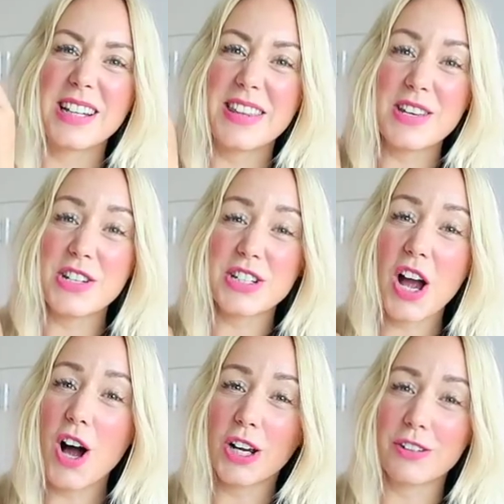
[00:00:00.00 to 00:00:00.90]
So I think you just
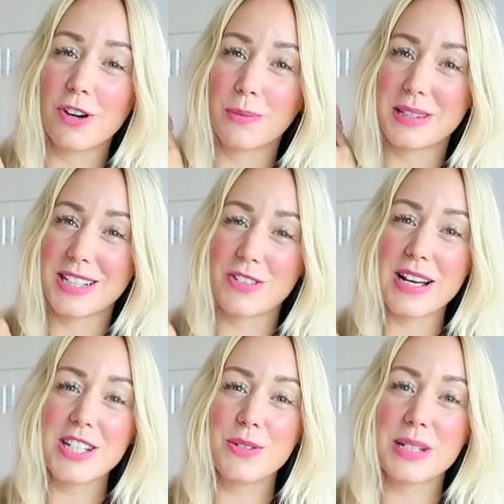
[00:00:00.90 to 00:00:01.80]
can't go wrong with this
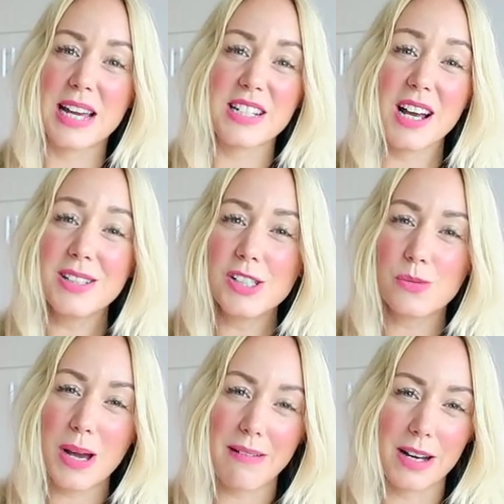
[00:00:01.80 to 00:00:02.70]
dress. You would get tons
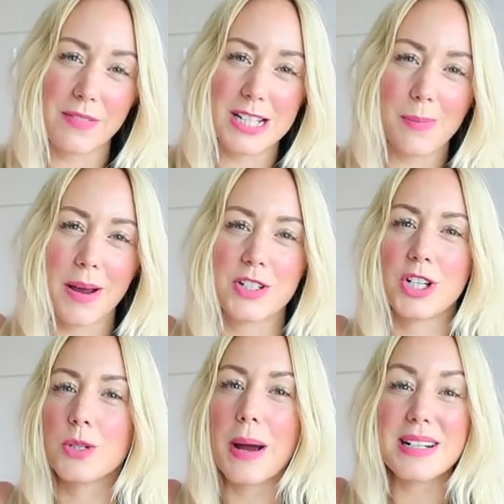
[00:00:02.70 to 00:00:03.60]
of wear out of it as well
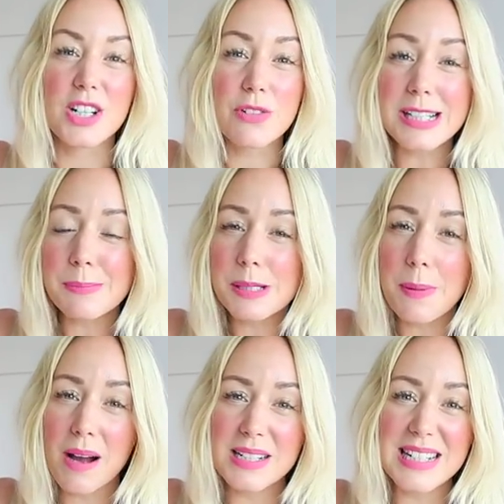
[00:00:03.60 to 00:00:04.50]
because you could wear it to Christmas
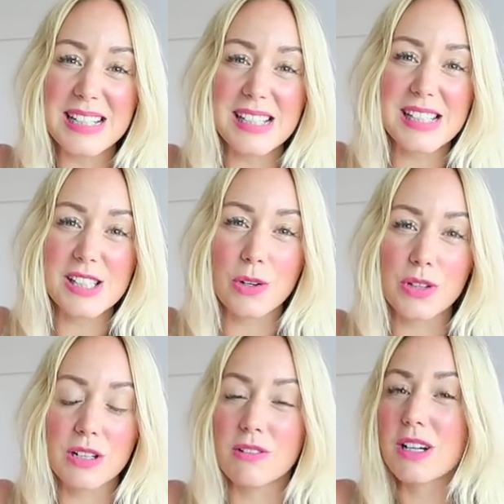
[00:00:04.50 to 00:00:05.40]
parties because it's
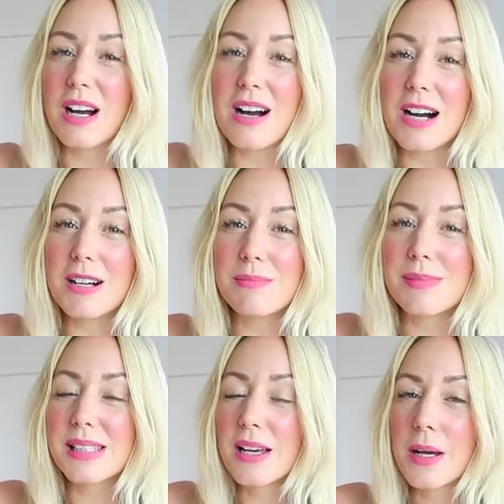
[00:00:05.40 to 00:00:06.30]
got the long
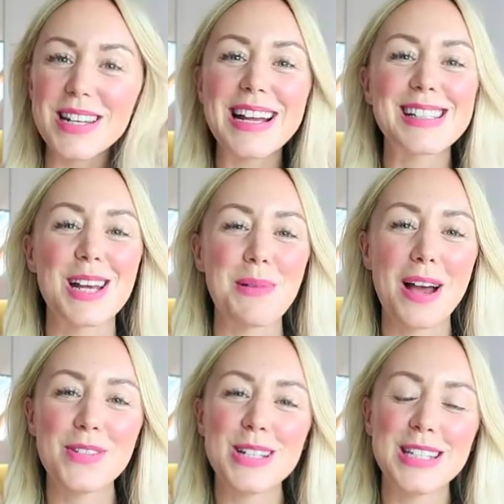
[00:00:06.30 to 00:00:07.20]
arms. So next up,
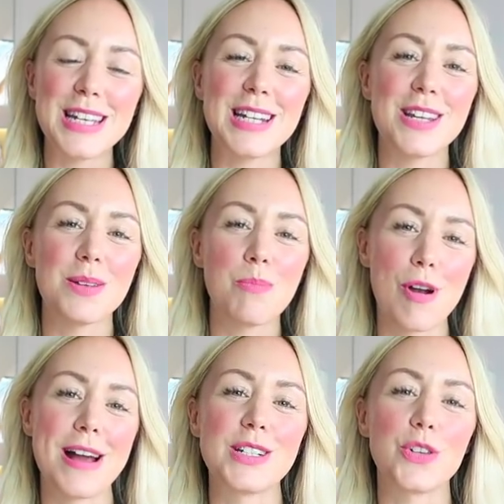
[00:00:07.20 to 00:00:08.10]
have you seen the
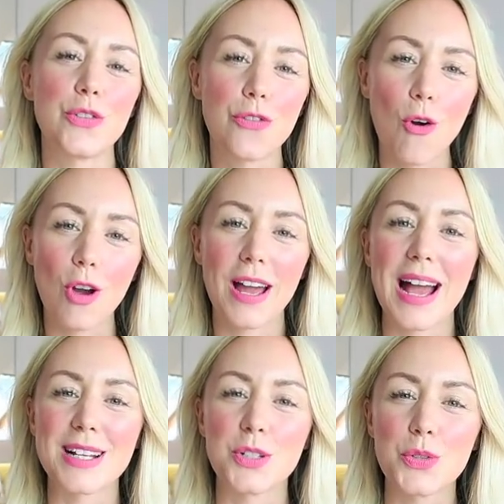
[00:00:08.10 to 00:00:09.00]
brand Frock
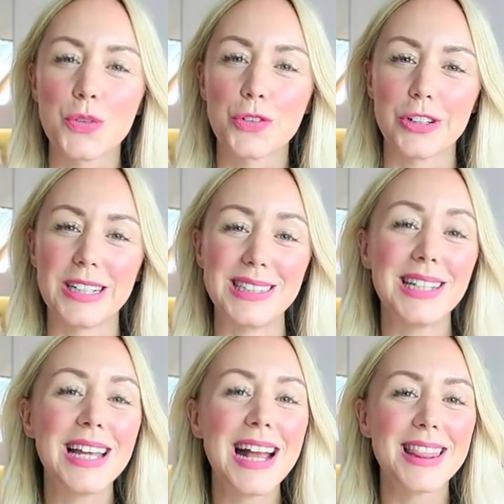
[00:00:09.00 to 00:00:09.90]
and Frill?